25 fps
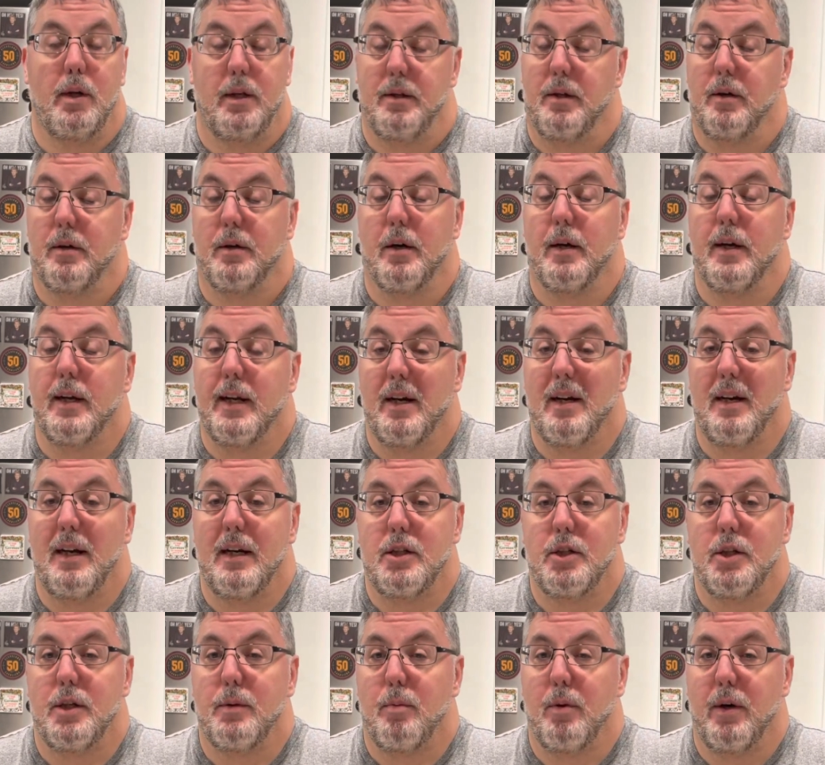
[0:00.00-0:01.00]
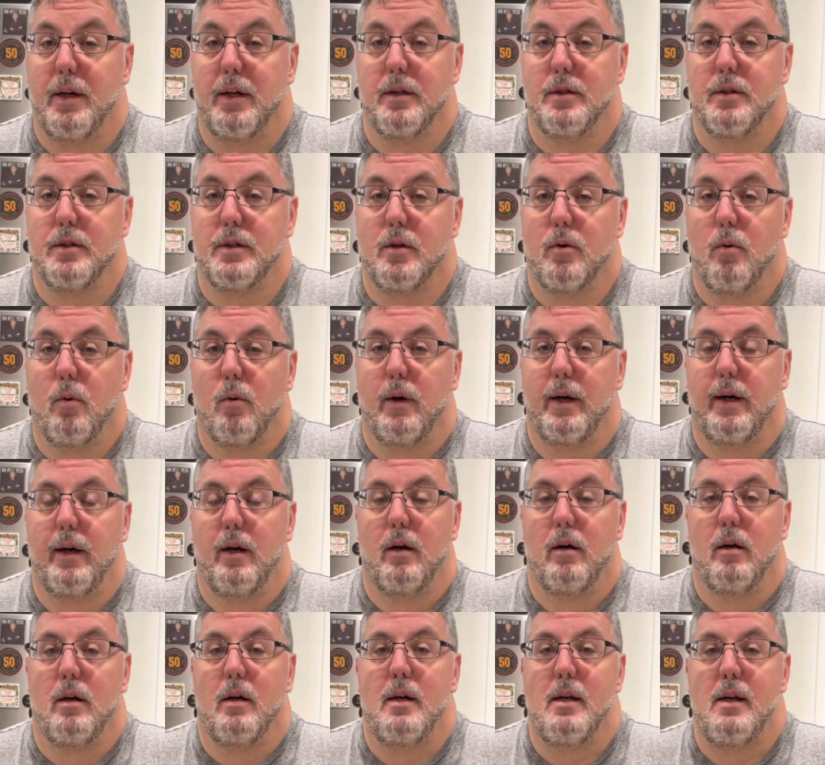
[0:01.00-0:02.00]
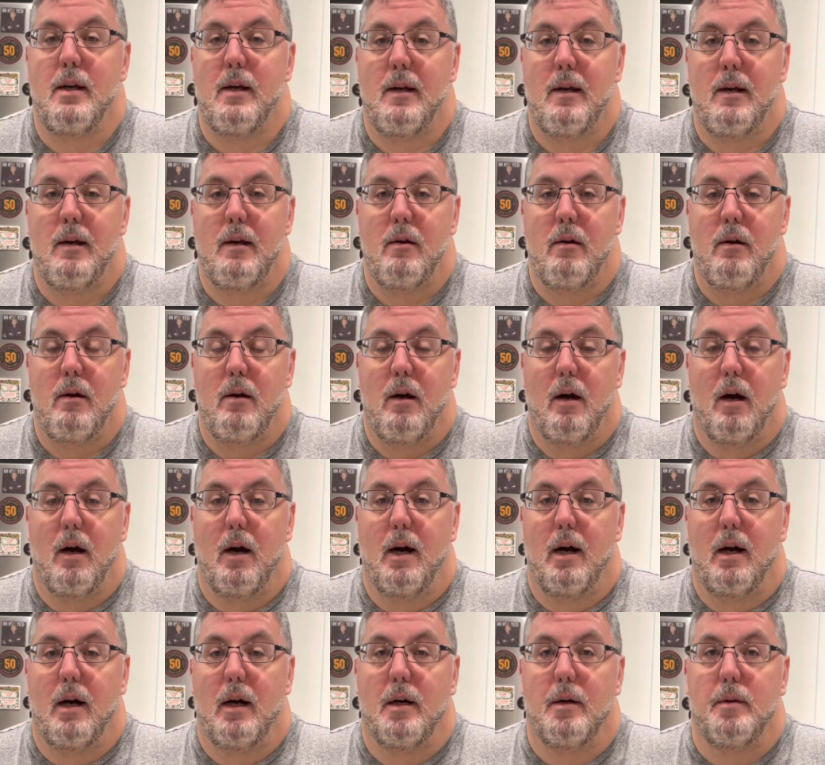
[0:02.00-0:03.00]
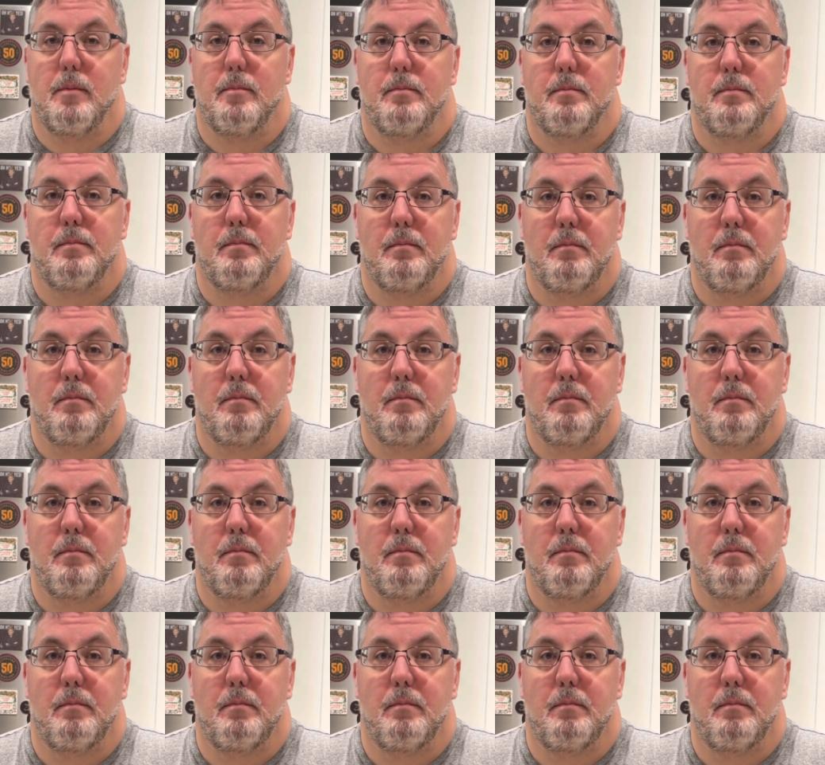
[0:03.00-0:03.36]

they're going to get actually a pretty good score here. Um,